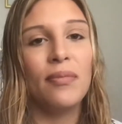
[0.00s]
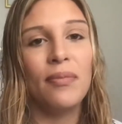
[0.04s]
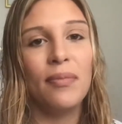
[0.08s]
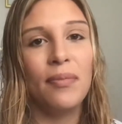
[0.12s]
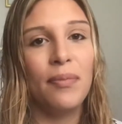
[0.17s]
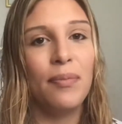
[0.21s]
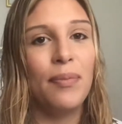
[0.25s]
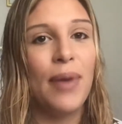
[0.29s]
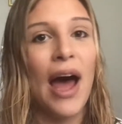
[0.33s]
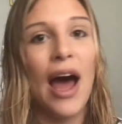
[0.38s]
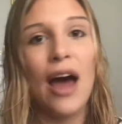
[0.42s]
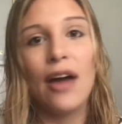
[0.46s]

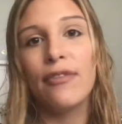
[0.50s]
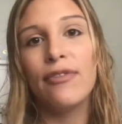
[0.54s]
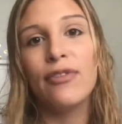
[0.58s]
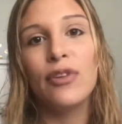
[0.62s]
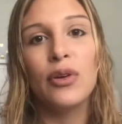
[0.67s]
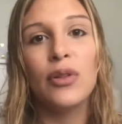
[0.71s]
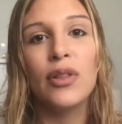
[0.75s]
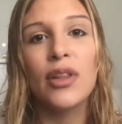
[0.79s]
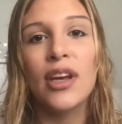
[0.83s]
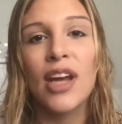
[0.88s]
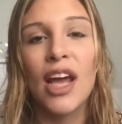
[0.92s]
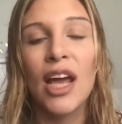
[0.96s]
bad
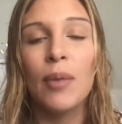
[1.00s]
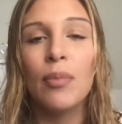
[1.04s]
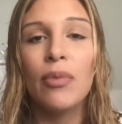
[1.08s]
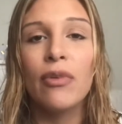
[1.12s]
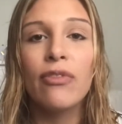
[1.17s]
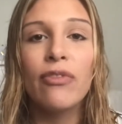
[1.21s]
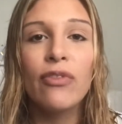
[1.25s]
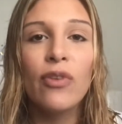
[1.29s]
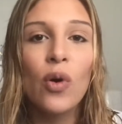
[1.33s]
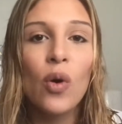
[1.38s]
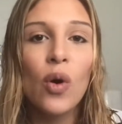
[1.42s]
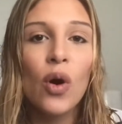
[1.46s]
food the night
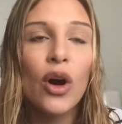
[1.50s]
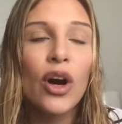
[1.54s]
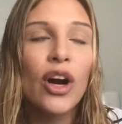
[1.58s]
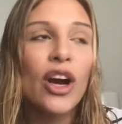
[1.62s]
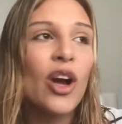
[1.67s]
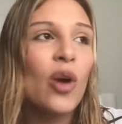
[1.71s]
before.